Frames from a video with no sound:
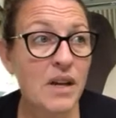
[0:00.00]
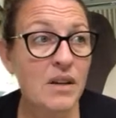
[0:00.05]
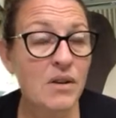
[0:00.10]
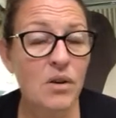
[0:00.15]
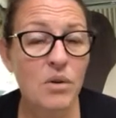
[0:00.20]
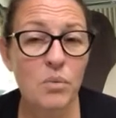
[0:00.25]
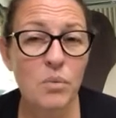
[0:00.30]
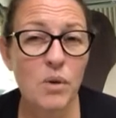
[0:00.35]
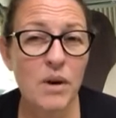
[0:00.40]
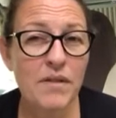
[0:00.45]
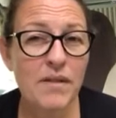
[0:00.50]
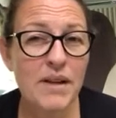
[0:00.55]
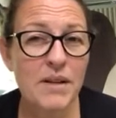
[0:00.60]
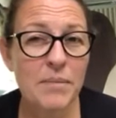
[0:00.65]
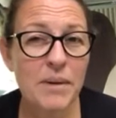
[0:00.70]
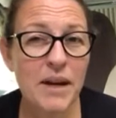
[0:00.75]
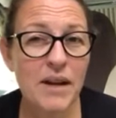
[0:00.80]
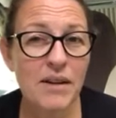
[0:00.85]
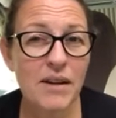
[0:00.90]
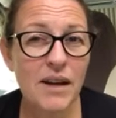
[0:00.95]
not worried
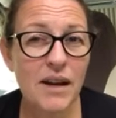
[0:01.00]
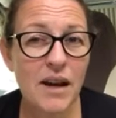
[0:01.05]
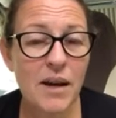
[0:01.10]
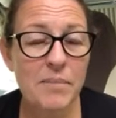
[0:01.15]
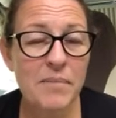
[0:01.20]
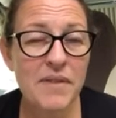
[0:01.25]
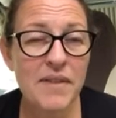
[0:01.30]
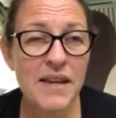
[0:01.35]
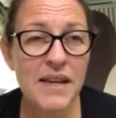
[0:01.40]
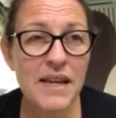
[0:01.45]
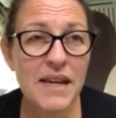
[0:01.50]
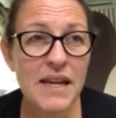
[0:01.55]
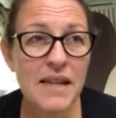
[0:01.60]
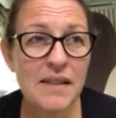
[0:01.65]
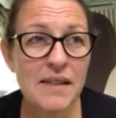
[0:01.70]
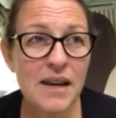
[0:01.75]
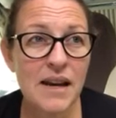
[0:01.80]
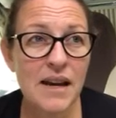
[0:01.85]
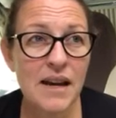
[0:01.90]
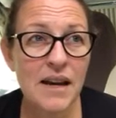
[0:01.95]
about it. I'm
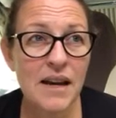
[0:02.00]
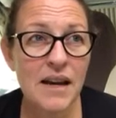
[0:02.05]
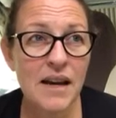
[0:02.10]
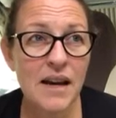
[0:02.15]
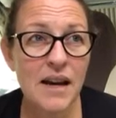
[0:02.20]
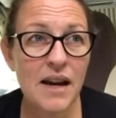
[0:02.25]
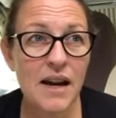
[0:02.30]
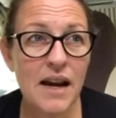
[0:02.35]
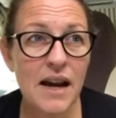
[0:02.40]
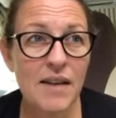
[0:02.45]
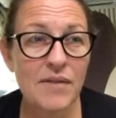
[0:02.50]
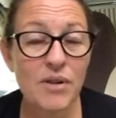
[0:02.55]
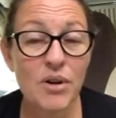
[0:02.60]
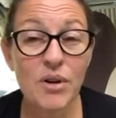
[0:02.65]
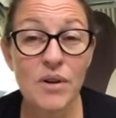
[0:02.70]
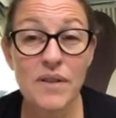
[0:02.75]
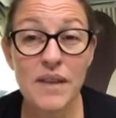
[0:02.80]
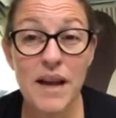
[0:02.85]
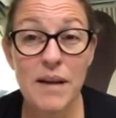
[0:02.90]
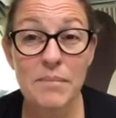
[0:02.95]
thinking that I haven't
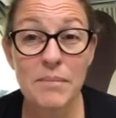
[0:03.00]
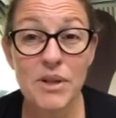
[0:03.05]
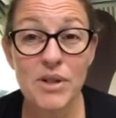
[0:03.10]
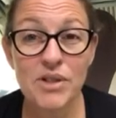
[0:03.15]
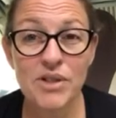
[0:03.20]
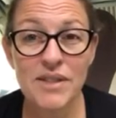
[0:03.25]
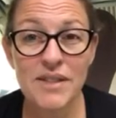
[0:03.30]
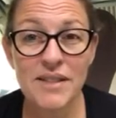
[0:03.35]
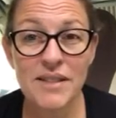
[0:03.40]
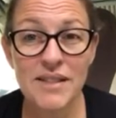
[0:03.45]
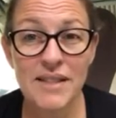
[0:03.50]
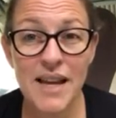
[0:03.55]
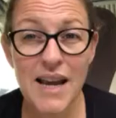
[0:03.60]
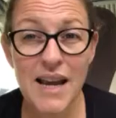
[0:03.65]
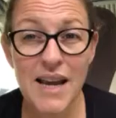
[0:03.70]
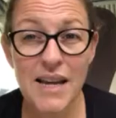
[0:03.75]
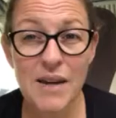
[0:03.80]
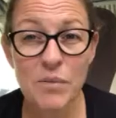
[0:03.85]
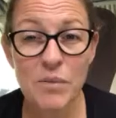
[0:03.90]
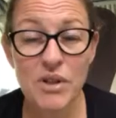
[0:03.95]
got that much to
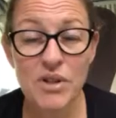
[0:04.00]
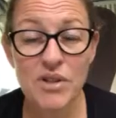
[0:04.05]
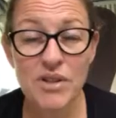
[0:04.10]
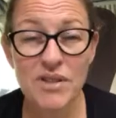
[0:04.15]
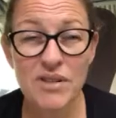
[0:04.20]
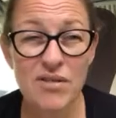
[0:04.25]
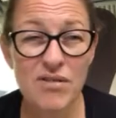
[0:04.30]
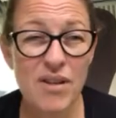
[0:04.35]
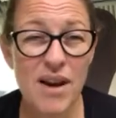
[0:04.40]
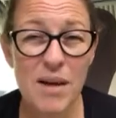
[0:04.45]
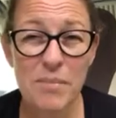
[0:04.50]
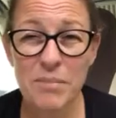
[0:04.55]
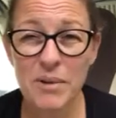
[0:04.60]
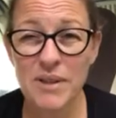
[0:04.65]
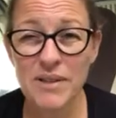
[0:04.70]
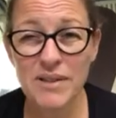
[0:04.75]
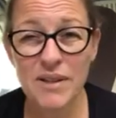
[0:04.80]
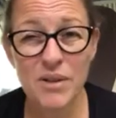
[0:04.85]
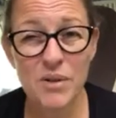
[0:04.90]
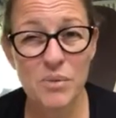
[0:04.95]
say, which is crap
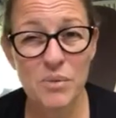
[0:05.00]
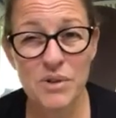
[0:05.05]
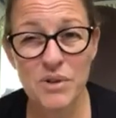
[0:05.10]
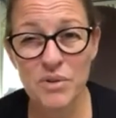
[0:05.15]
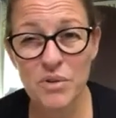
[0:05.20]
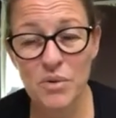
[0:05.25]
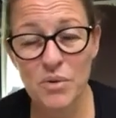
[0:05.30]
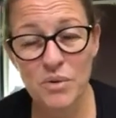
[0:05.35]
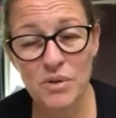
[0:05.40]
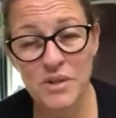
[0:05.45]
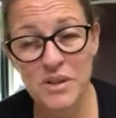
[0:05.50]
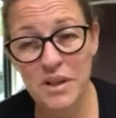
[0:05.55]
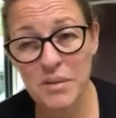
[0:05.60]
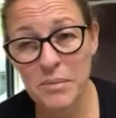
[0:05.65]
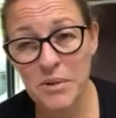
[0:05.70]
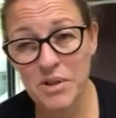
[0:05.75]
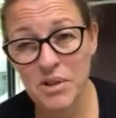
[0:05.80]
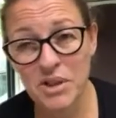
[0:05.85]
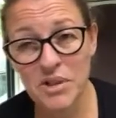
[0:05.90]
because I always talk so much.